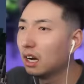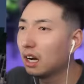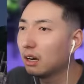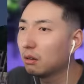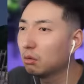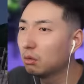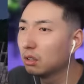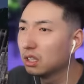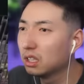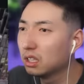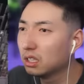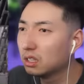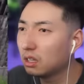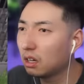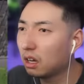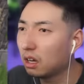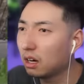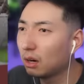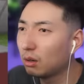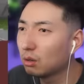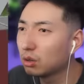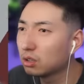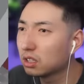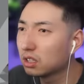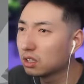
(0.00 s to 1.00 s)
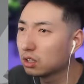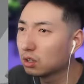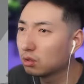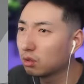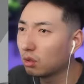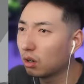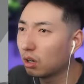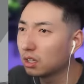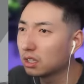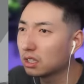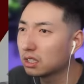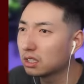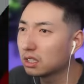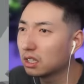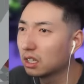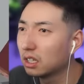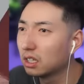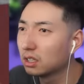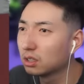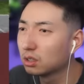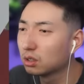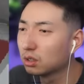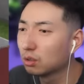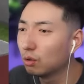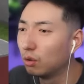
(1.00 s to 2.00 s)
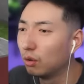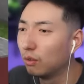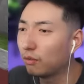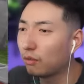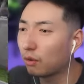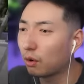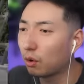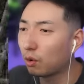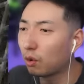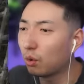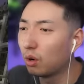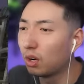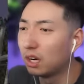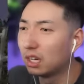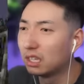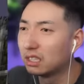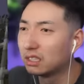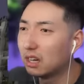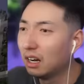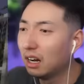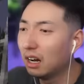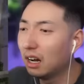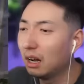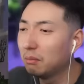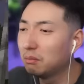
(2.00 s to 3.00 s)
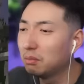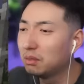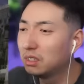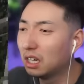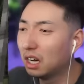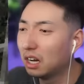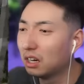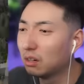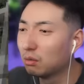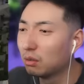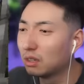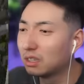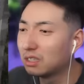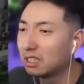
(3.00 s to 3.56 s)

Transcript: I really thought I was the strongest kid in school for once. I'm done with